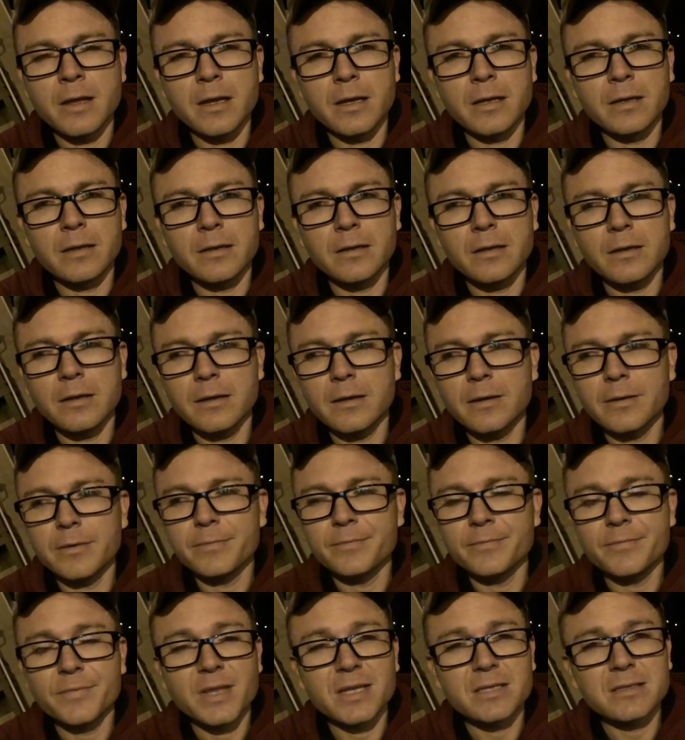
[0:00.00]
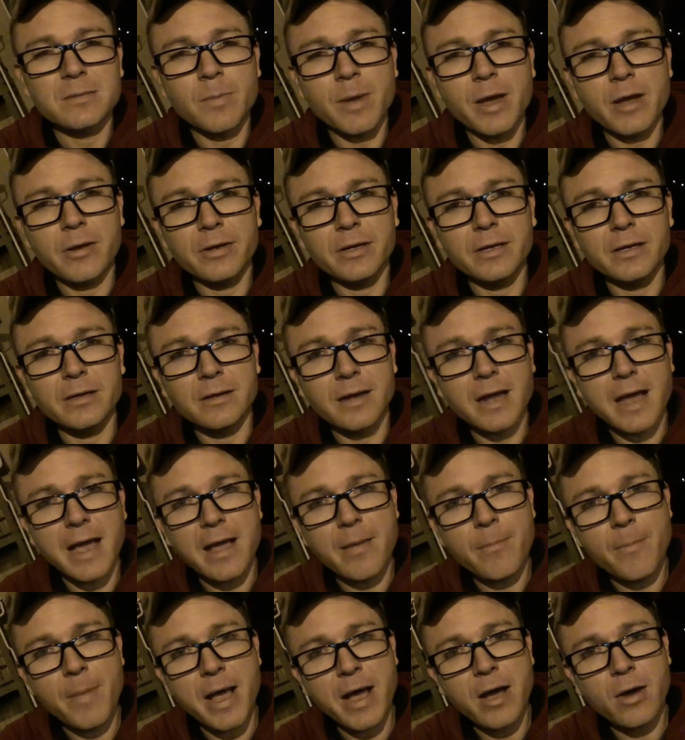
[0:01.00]
And uh, that's about it.
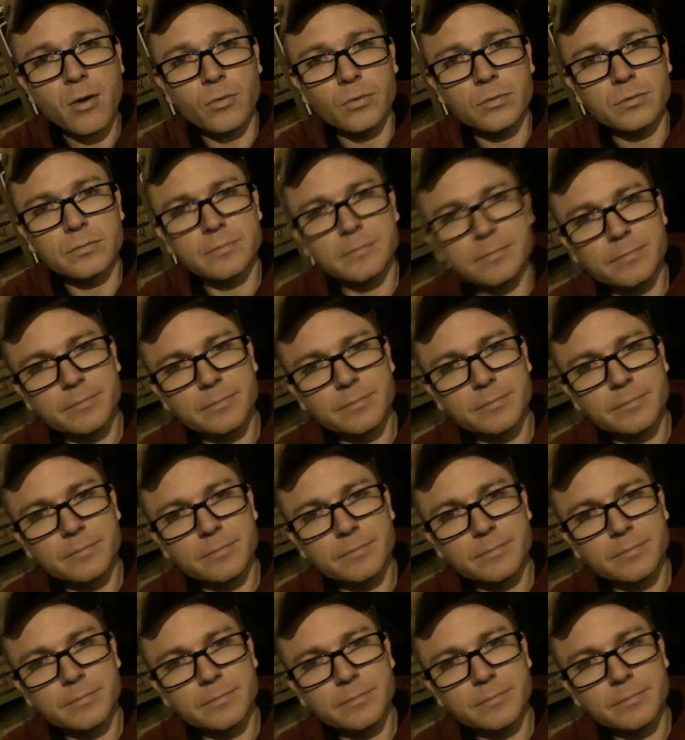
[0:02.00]
I'm out.